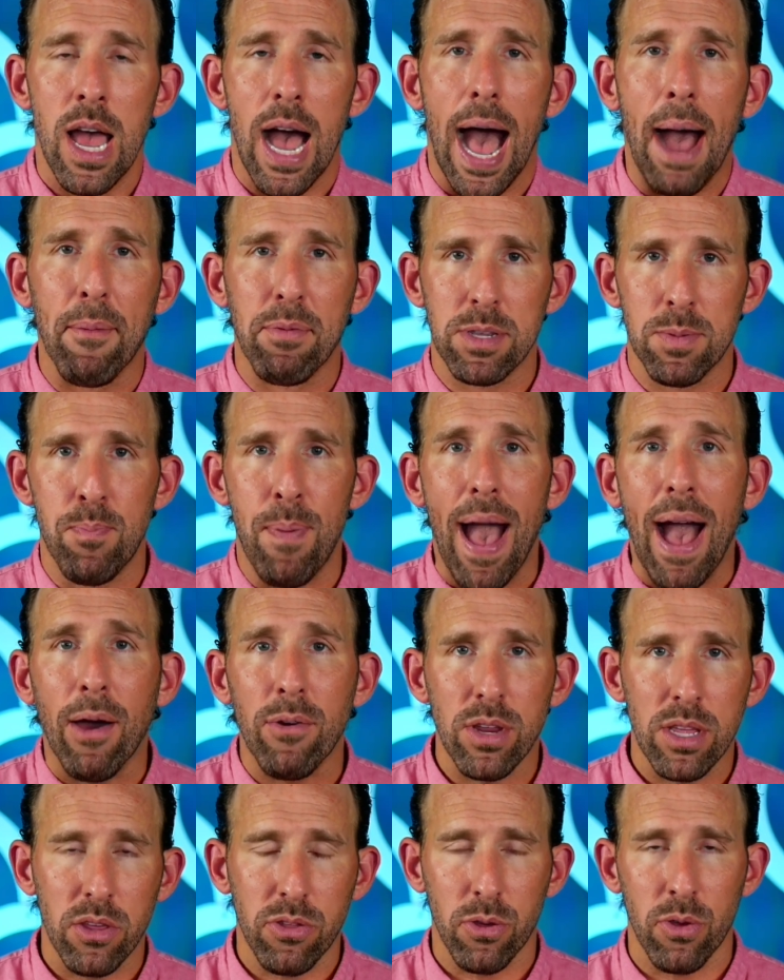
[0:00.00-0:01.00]
I was
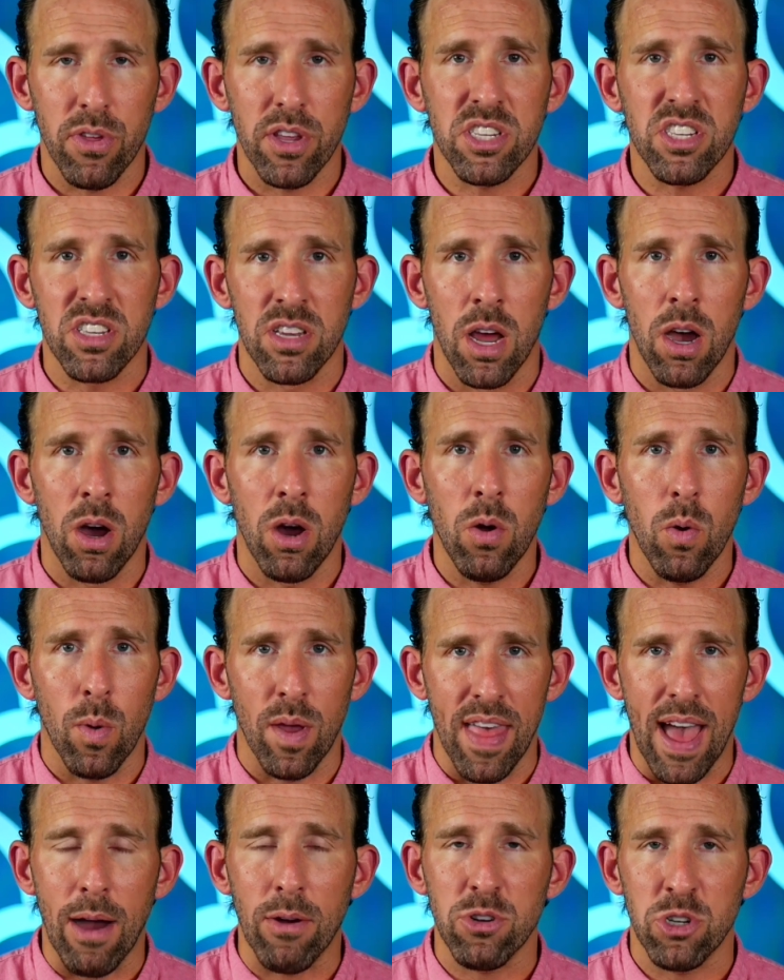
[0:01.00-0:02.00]
bounding through the snow
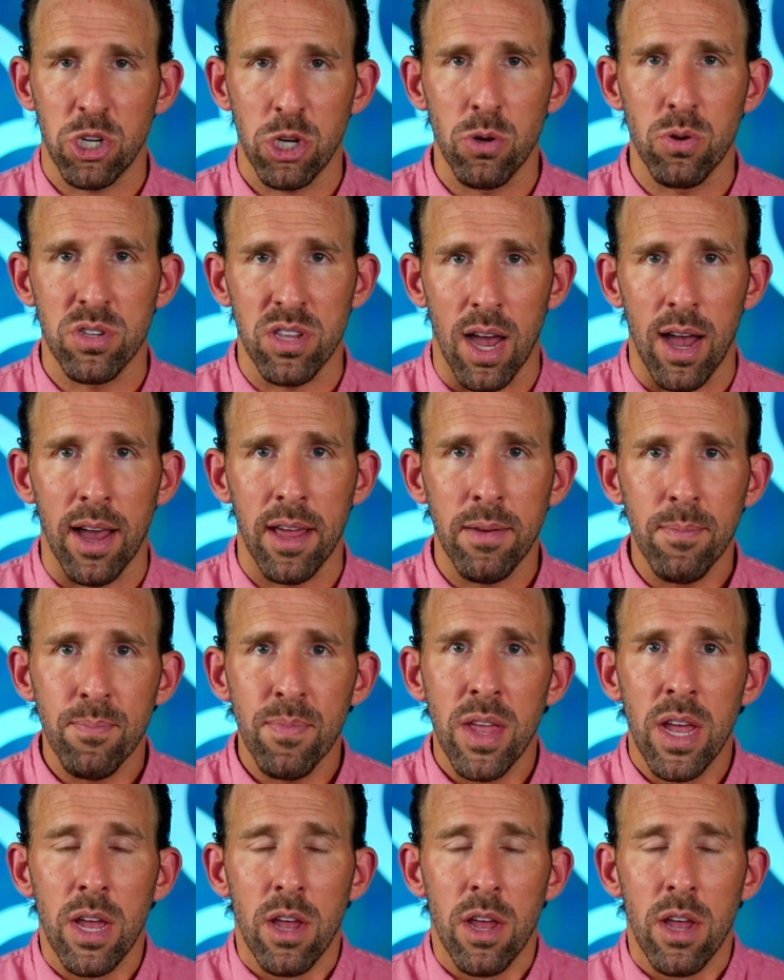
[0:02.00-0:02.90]
without shoes on.